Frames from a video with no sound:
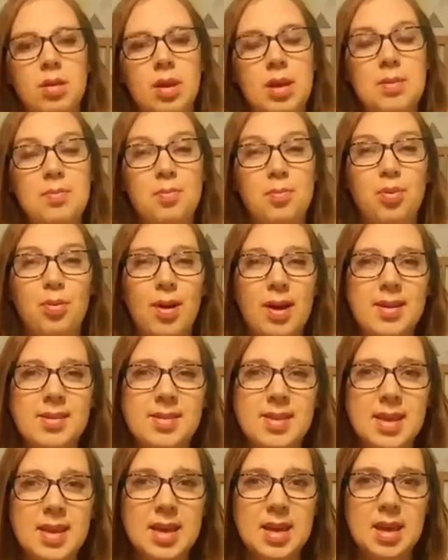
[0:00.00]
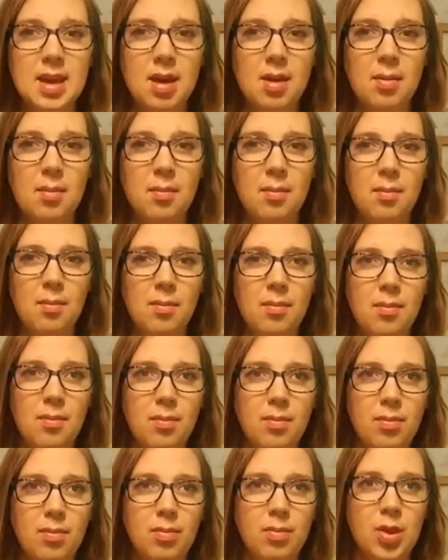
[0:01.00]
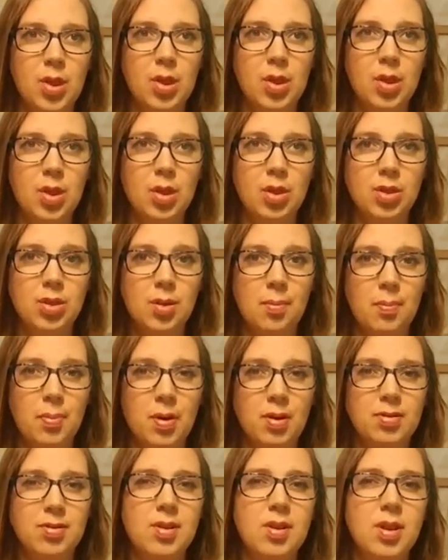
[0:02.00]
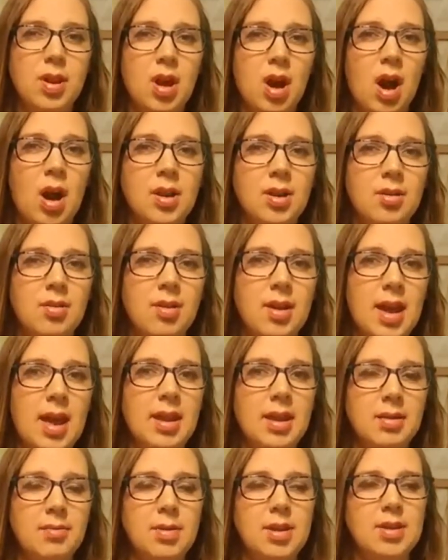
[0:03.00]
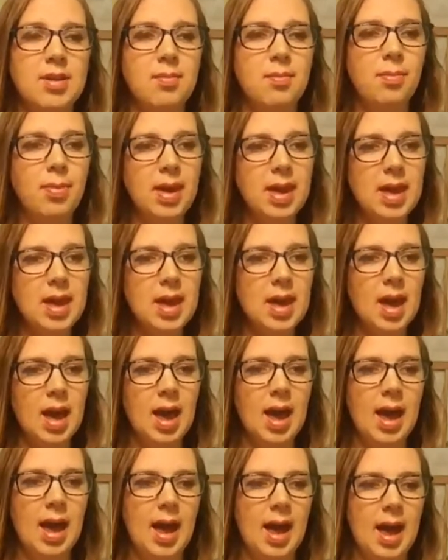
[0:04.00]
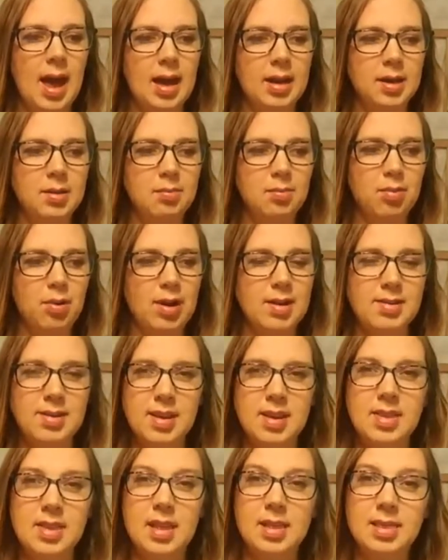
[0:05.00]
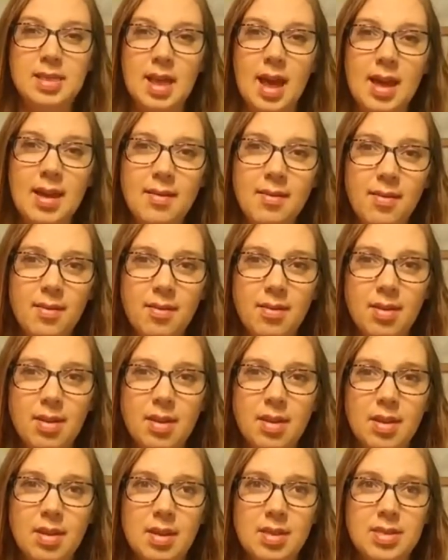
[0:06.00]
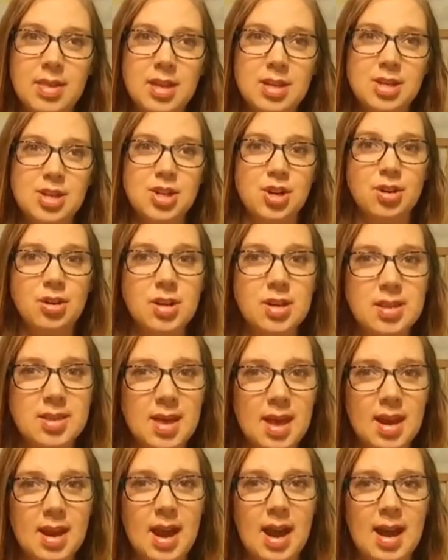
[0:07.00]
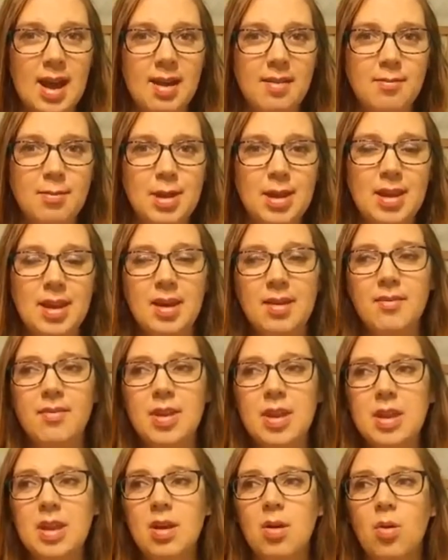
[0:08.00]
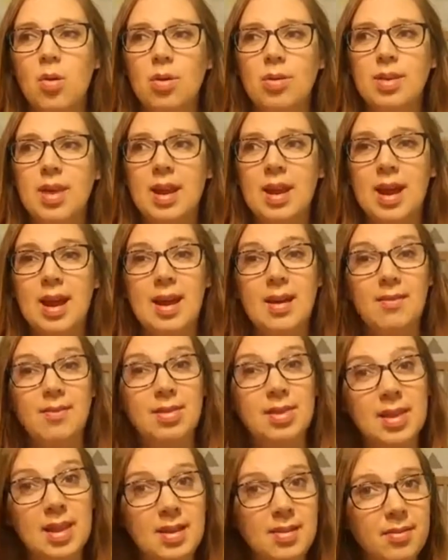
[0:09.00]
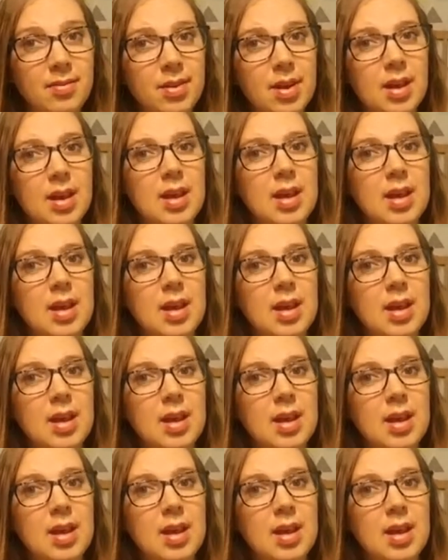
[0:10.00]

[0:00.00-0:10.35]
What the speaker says: Embracing the person God created me to be and embracing the life, the journey that I have been given or that I have lived